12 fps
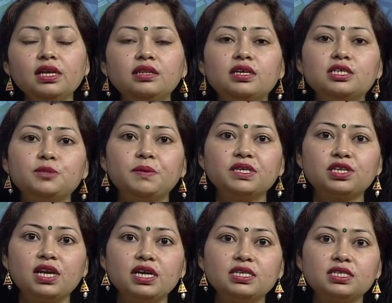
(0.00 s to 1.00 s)
the
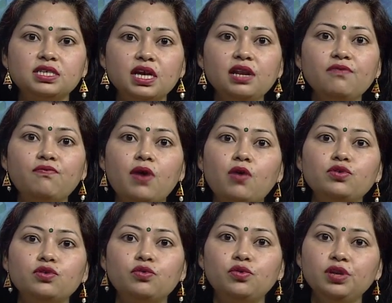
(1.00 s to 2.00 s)
specialized cell
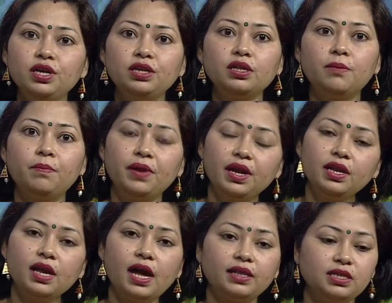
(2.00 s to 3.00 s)
found only in the
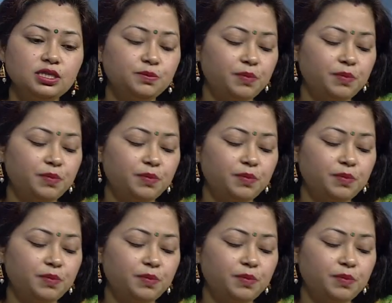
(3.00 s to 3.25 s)
brain and the